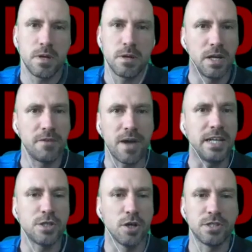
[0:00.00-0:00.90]
well, if
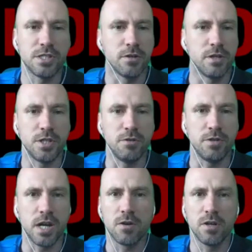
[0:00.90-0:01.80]
any touch is going to do,
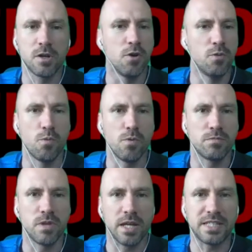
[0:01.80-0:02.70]
you're not going to go and
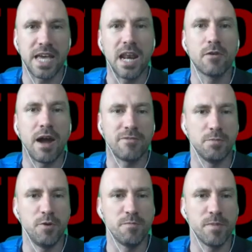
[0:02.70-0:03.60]
like telegraph
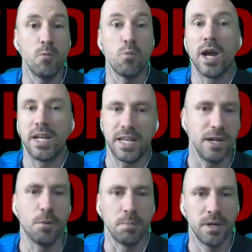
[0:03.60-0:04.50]
the movement by winding
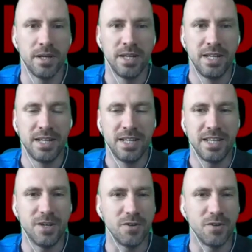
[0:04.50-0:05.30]
it up. You know,